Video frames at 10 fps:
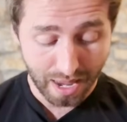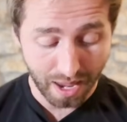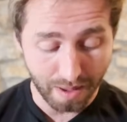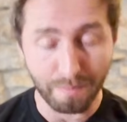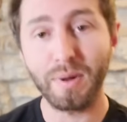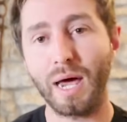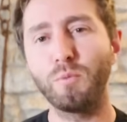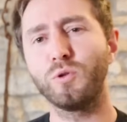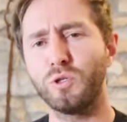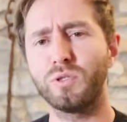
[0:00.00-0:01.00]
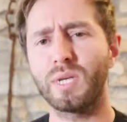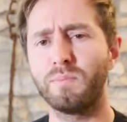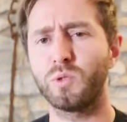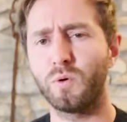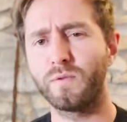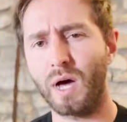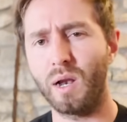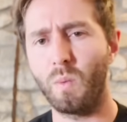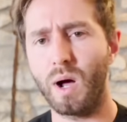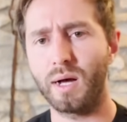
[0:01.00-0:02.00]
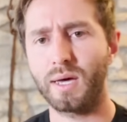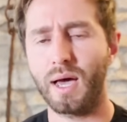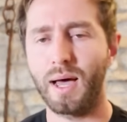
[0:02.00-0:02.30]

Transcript: but I will do some sort of colour work